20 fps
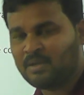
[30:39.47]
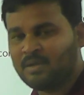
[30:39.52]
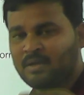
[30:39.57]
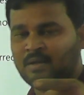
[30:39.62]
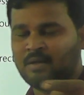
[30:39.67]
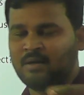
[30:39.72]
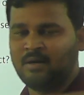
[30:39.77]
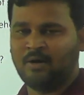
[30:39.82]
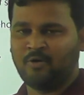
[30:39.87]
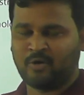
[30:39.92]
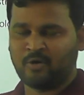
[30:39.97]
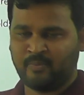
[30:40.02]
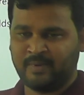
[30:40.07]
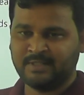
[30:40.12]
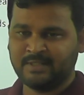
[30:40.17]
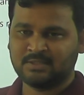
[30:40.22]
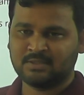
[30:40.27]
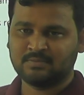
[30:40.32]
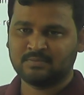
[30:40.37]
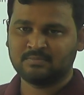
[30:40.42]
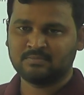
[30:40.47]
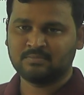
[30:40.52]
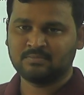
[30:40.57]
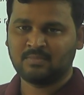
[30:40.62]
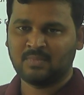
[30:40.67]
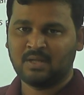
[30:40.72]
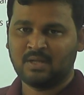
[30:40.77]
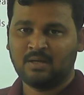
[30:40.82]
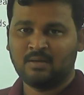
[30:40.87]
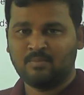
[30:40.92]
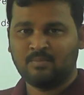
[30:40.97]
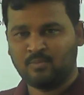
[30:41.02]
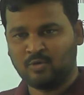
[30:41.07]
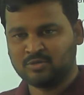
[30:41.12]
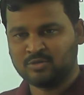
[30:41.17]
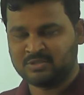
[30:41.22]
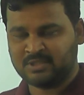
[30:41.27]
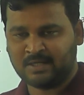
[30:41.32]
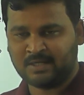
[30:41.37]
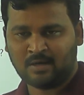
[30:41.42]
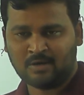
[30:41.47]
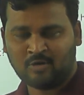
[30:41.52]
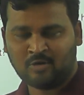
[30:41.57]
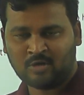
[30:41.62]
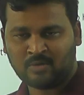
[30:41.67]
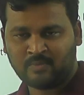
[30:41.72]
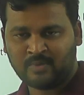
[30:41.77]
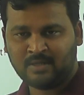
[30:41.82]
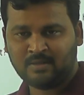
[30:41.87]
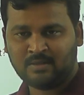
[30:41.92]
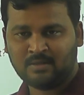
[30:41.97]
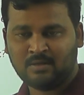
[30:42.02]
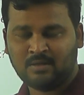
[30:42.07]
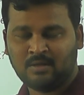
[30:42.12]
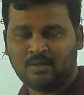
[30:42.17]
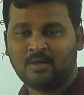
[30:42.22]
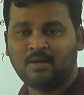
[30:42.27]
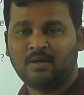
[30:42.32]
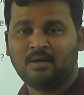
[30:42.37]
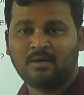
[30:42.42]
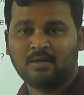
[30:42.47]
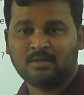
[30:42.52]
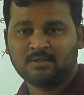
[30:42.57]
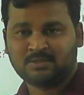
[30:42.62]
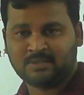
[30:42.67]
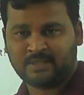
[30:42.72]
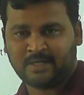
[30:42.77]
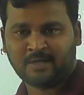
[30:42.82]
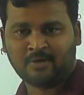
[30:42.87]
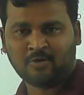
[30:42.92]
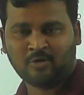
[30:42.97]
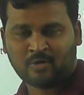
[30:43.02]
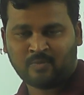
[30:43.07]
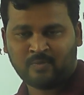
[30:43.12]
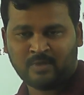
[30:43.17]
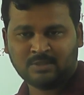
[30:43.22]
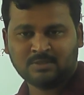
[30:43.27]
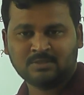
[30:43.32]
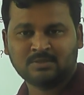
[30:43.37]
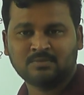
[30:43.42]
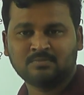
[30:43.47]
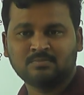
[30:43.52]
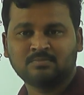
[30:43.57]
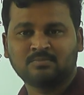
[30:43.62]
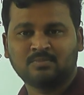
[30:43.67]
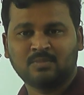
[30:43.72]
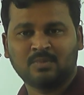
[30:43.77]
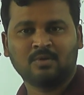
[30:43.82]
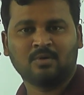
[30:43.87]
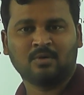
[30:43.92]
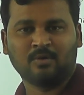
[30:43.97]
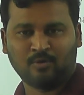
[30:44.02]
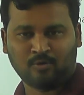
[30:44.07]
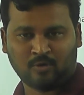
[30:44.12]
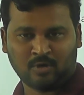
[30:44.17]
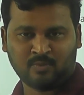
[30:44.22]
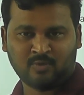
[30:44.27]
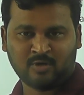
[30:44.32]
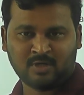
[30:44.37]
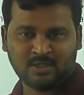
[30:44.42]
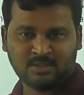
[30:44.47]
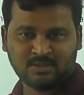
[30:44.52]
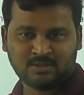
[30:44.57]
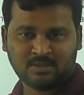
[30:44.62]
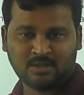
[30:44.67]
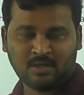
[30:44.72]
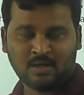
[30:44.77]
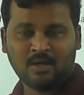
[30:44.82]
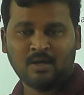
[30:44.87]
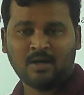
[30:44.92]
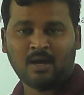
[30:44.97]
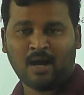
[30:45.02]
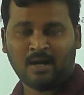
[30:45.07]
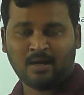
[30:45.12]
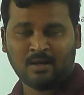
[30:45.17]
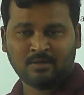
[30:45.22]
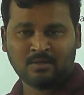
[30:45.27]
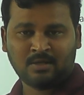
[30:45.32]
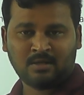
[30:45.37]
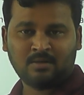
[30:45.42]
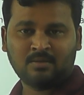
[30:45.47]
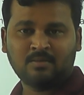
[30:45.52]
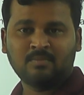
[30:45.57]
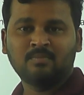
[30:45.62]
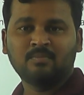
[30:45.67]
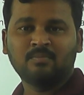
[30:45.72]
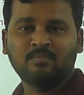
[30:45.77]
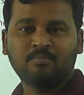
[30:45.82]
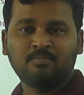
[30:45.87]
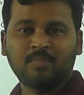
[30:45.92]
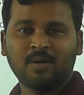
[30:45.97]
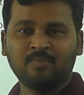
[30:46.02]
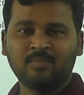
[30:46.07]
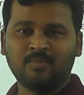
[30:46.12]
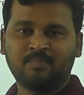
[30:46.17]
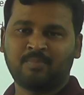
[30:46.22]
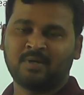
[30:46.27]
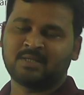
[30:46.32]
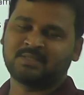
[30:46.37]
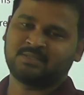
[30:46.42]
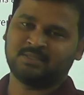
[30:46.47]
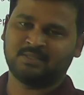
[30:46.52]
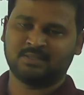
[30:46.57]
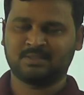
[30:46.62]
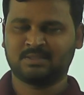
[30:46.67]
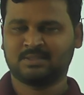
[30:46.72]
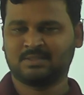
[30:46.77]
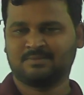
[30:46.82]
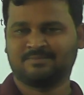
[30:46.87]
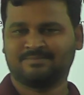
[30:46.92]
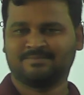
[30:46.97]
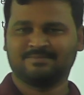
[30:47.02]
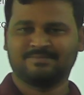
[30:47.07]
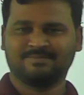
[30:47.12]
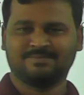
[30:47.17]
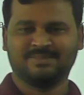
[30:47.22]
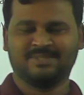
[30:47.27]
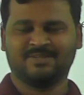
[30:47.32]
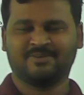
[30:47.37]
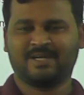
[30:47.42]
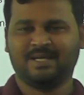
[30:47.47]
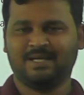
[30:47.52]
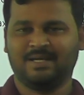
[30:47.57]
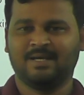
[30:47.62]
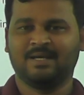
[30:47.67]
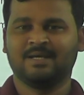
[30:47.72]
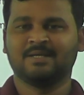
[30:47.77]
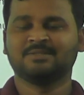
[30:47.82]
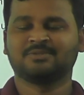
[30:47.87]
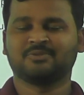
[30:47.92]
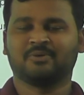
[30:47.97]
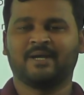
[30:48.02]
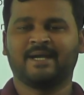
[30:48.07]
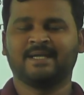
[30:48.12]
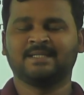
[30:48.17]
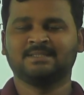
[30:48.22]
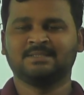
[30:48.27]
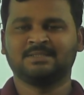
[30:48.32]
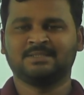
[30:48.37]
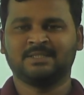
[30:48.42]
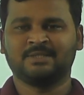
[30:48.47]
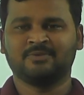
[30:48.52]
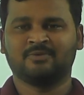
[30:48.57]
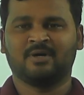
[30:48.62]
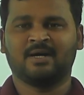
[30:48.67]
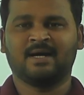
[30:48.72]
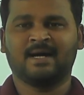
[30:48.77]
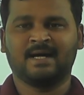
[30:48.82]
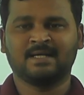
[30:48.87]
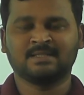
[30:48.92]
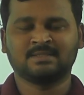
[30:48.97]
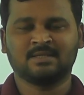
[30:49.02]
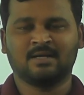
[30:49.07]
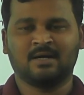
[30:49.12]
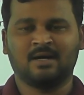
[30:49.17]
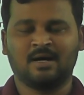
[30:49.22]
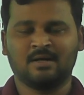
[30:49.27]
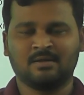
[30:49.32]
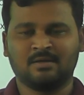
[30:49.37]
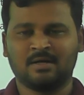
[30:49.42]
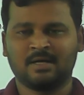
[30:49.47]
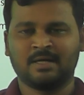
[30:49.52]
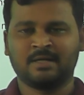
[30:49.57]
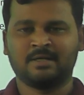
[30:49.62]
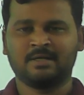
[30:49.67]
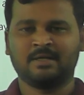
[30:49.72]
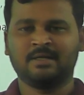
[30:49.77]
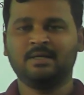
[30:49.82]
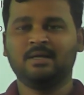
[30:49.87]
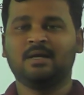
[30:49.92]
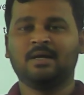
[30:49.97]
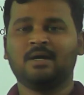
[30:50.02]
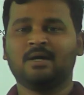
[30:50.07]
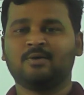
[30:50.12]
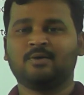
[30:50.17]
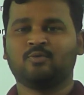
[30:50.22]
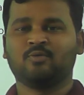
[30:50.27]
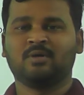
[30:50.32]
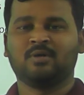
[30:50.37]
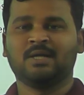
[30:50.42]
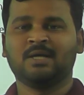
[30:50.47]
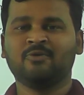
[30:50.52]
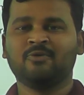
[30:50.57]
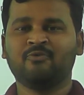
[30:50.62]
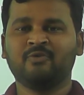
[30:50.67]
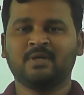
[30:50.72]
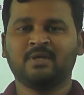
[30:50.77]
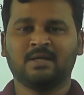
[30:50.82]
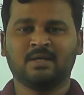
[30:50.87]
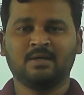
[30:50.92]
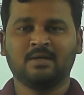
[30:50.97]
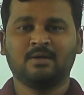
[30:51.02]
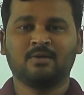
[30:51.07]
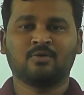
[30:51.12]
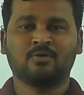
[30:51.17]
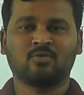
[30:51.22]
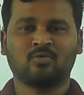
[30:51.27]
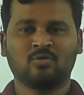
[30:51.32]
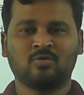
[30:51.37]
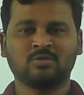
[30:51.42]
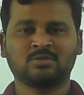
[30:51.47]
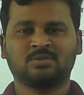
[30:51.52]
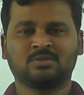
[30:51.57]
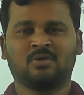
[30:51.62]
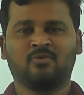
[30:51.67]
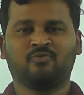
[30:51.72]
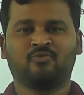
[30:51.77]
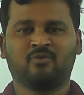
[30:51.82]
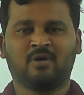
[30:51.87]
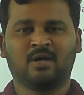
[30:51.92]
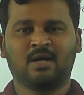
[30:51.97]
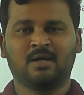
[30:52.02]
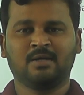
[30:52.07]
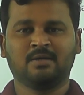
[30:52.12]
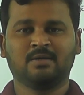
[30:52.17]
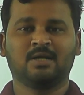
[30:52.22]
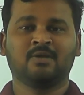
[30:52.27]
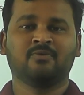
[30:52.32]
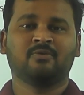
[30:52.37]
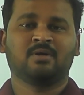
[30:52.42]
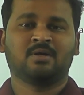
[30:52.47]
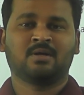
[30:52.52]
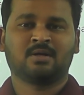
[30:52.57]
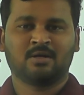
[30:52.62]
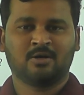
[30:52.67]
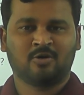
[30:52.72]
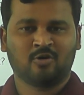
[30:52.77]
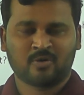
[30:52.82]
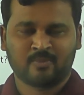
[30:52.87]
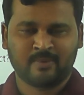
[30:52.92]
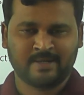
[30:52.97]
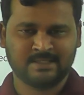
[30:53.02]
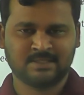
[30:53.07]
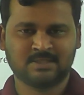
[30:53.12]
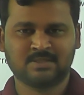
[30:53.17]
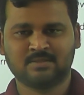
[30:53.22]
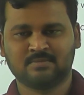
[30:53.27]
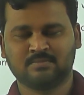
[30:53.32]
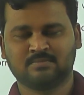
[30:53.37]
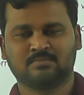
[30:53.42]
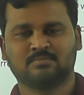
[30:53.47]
government, both central government, state governments, local bodies, and other persons. Okay, so NGO has the authority to levy a crores of fine even on governments,